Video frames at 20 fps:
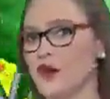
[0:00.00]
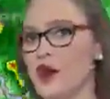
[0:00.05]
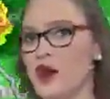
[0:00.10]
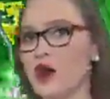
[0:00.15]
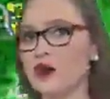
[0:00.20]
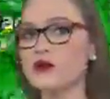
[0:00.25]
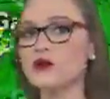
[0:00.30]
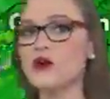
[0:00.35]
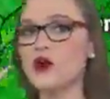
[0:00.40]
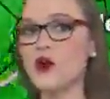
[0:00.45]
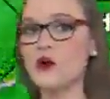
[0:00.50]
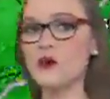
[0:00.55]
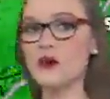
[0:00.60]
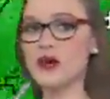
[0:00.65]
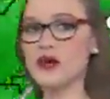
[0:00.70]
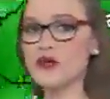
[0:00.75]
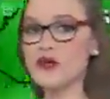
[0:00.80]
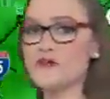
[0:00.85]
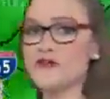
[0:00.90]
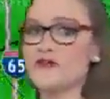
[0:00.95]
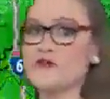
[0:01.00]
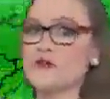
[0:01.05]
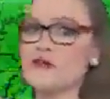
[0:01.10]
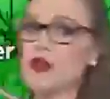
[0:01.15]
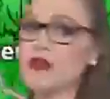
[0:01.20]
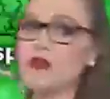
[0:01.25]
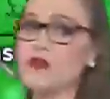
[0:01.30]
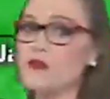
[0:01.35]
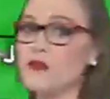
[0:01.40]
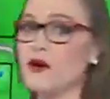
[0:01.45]
ongoing
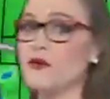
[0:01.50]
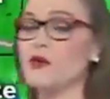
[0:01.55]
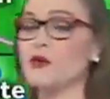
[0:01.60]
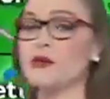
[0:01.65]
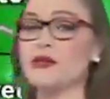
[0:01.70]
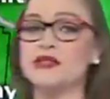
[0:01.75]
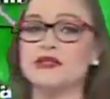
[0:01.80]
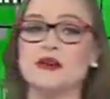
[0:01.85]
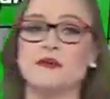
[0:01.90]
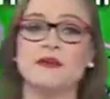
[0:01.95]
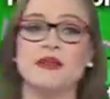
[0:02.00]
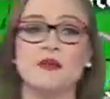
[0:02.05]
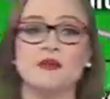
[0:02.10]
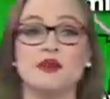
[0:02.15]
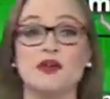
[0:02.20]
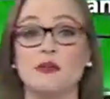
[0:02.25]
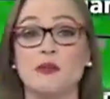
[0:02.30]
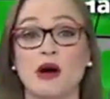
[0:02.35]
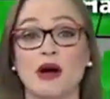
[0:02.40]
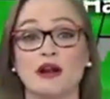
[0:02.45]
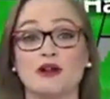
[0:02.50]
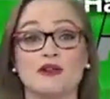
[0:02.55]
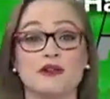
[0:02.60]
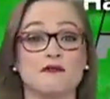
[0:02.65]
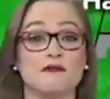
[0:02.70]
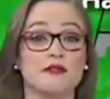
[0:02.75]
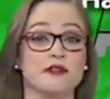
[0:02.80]
flood threat will be something to monitor